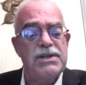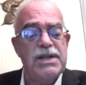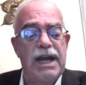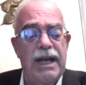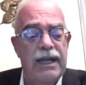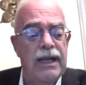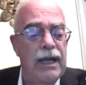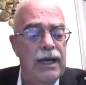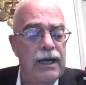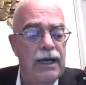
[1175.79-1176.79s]
saying,
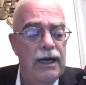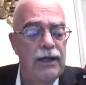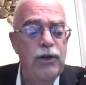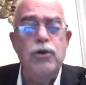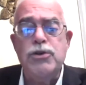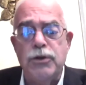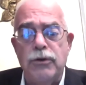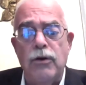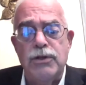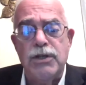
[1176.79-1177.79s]
use
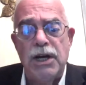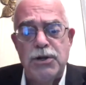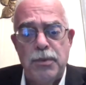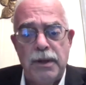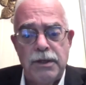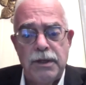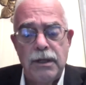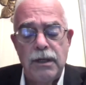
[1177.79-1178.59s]
your own judgment.